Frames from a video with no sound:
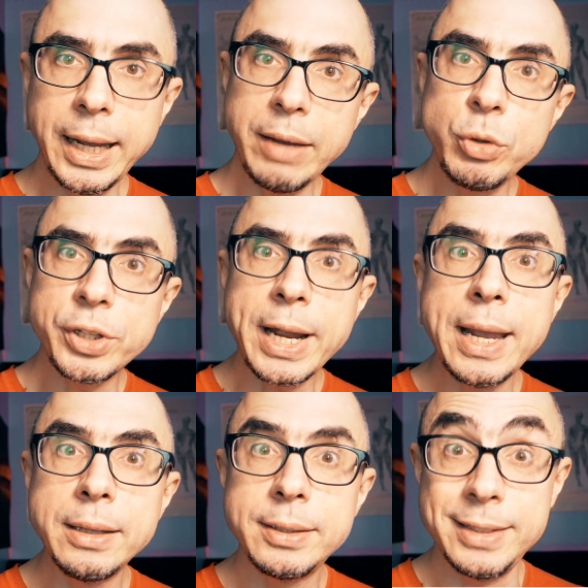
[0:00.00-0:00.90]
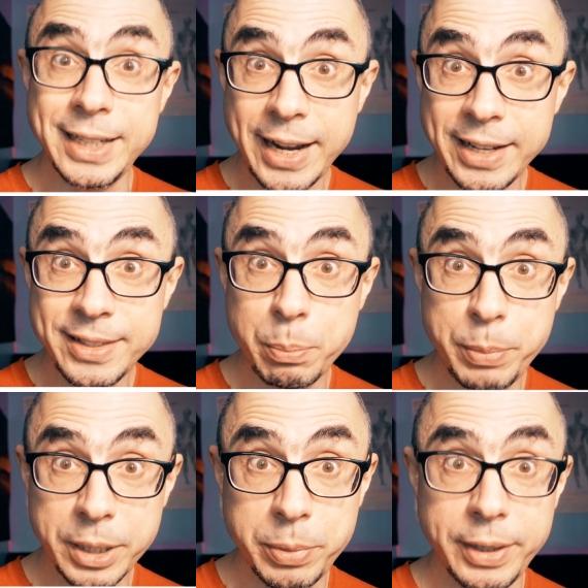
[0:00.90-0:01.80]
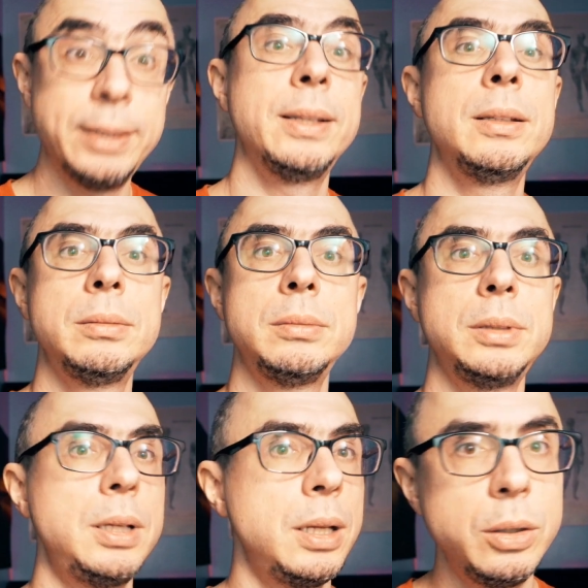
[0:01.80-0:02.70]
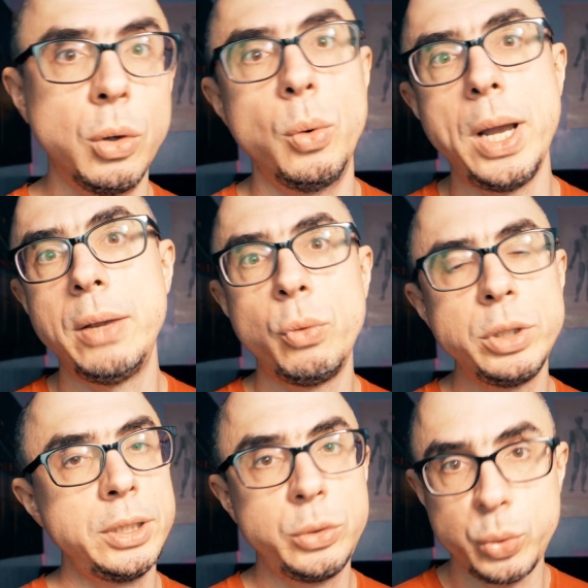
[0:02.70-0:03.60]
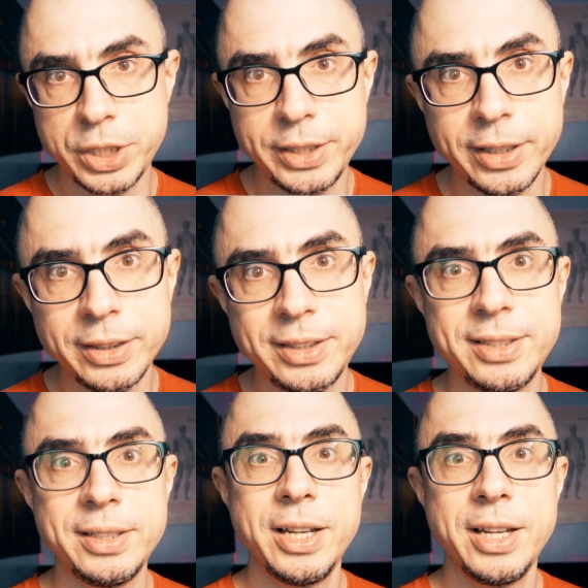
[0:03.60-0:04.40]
Have you tried dehydroberberine? No, I wanted to start